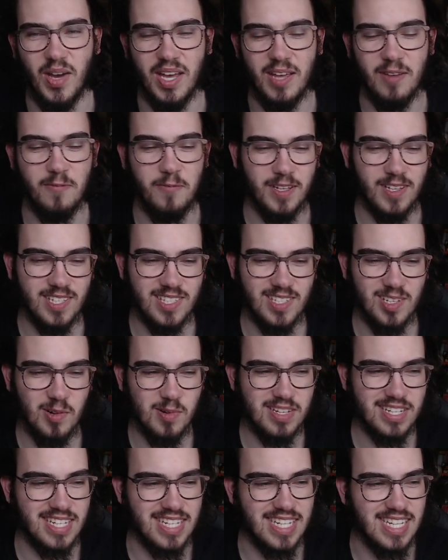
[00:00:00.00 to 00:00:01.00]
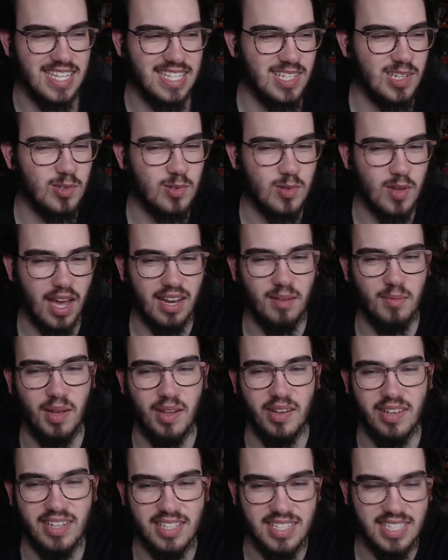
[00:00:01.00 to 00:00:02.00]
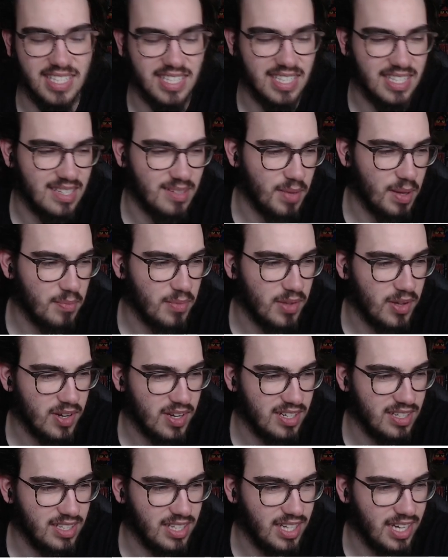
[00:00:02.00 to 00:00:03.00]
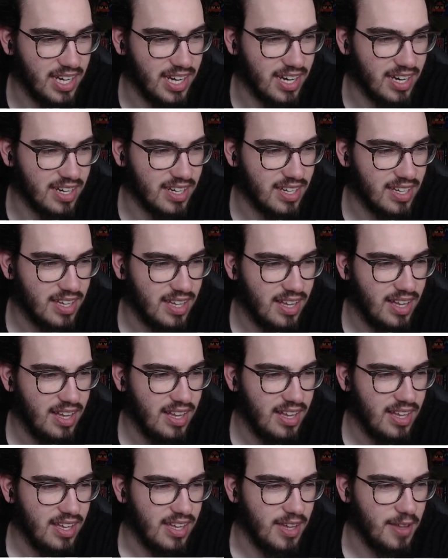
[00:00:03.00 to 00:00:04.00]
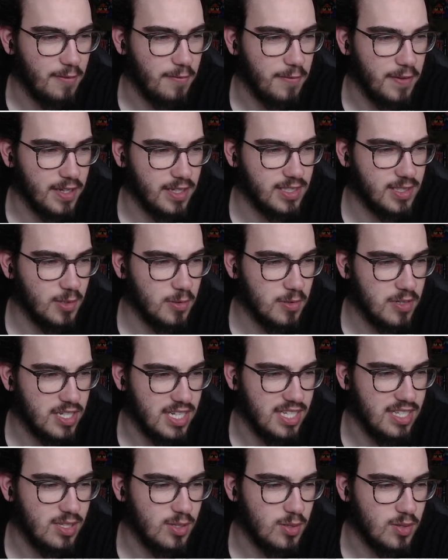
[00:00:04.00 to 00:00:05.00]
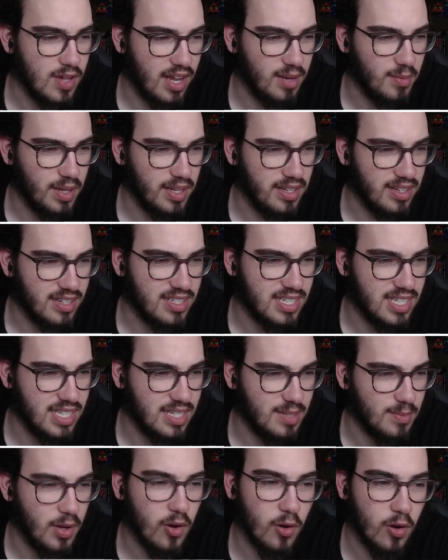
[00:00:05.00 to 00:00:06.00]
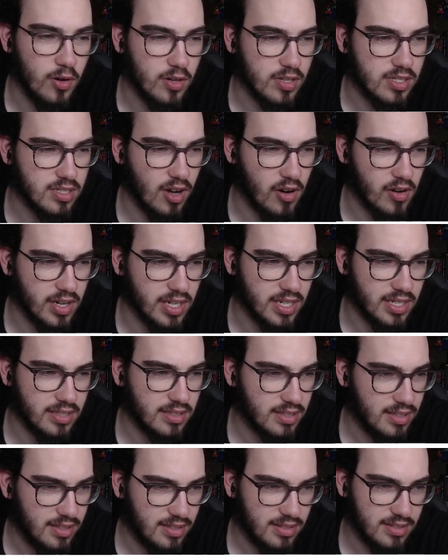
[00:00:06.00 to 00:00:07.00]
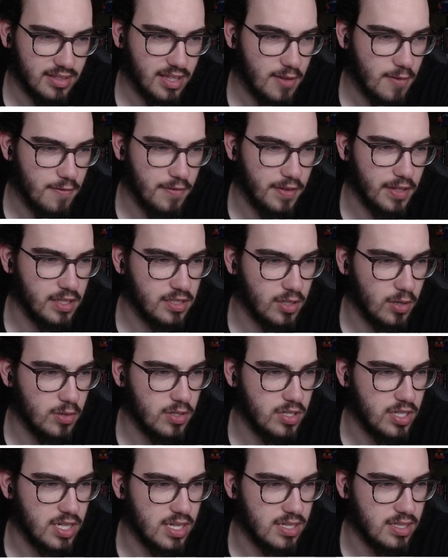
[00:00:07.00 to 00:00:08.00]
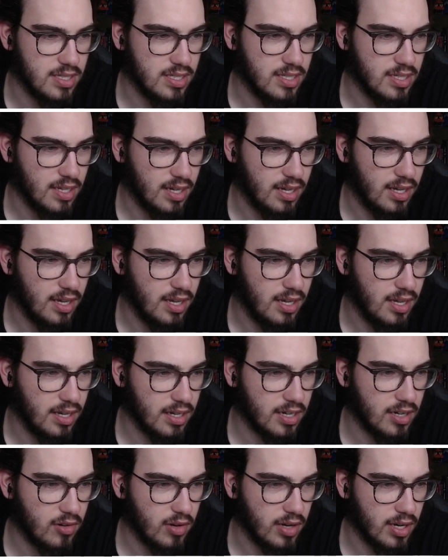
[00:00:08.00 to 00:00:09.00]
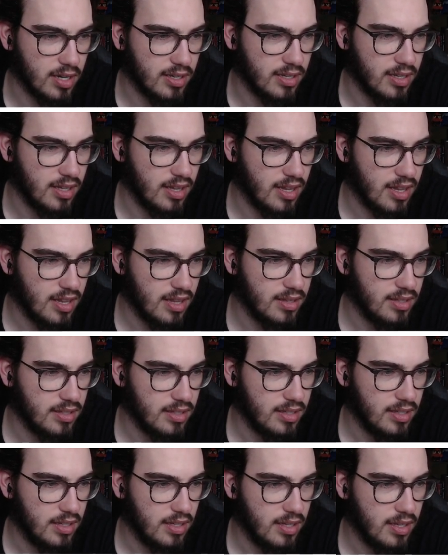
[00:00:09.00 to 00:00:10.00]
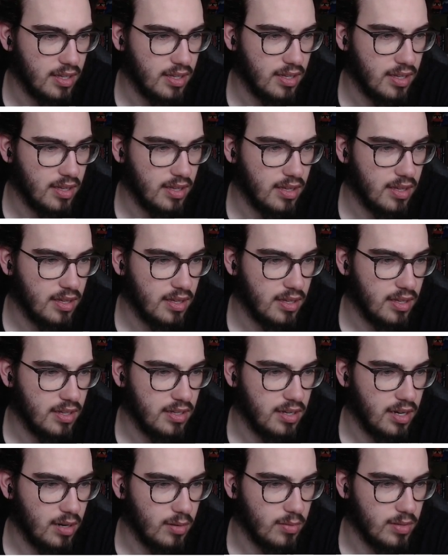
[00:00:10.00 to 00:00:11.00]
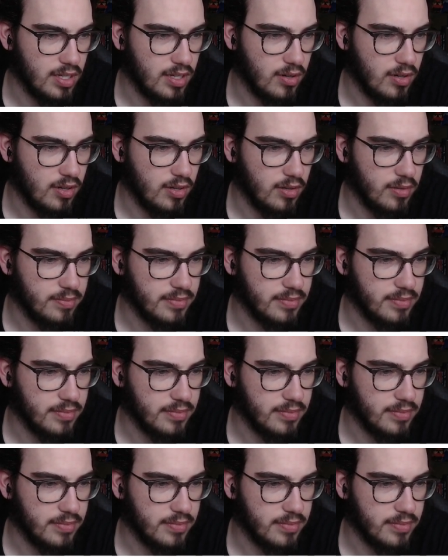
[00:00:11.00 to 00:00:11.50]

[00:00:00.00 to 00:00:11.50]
It feels so cheesy to have him on the team. I'm not gonna lie. It feels so cheesy to have him on the team. Her, sorry. It feels so cheesy. Cricket. There we go.